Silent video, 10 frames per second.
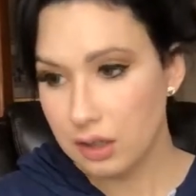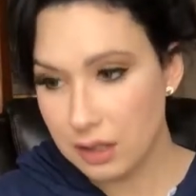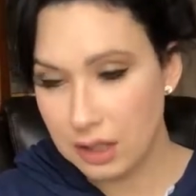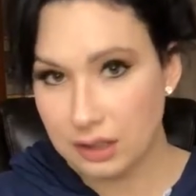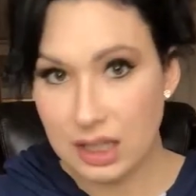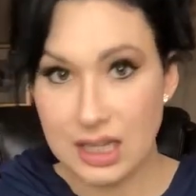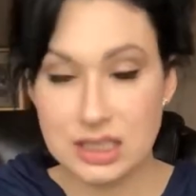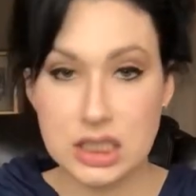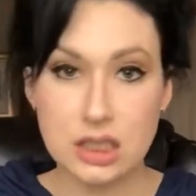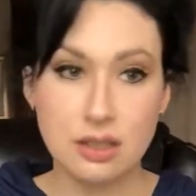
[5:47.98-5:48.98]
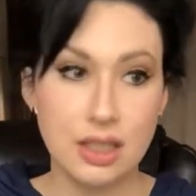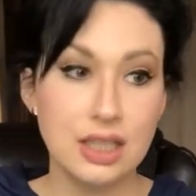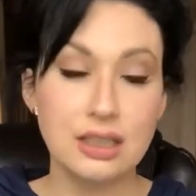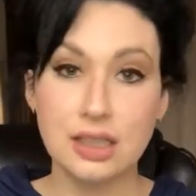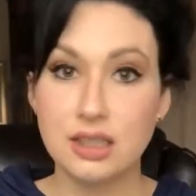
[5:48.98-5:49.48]
they let
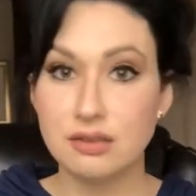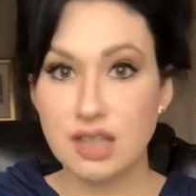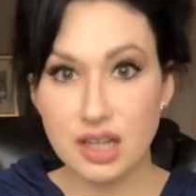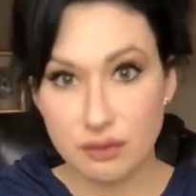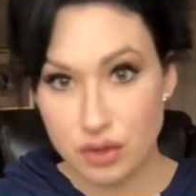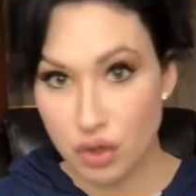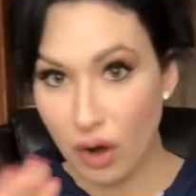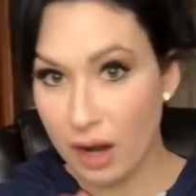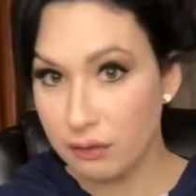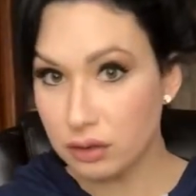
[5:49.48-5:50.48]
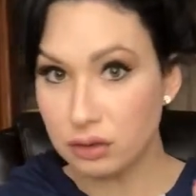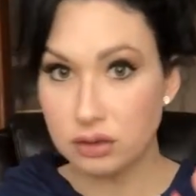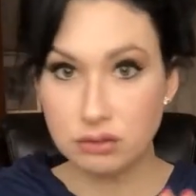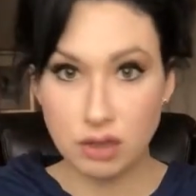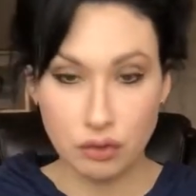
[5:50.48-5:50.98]
England kind of
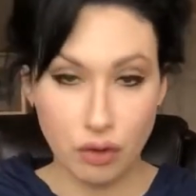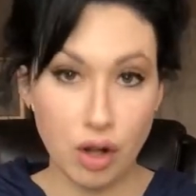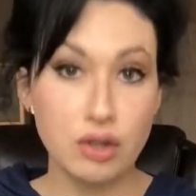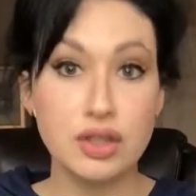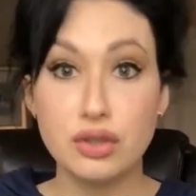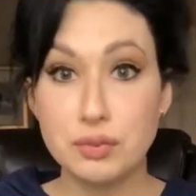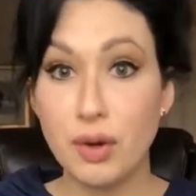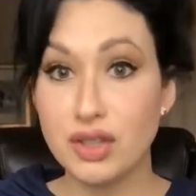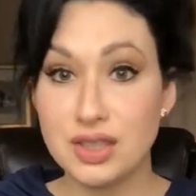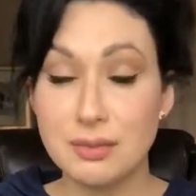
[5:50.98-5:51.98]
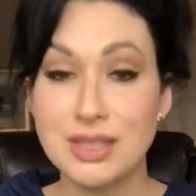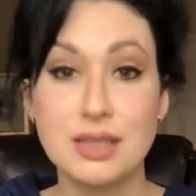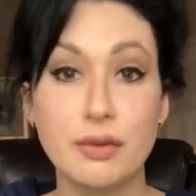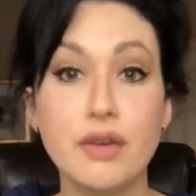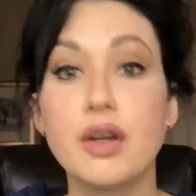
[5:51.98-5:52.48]
travel along those parts of the
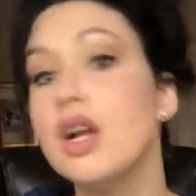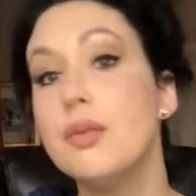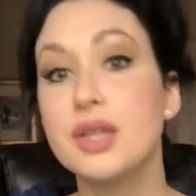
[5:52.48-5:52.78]
Mississippi River.